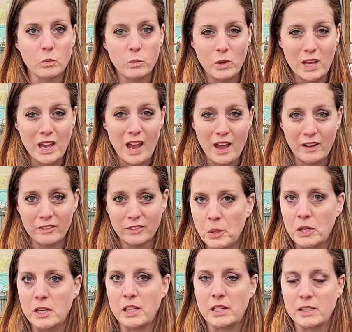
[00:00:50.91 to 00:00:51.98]
We have
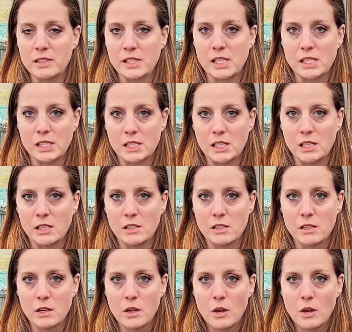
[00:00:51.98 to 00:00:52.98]
pretty consistent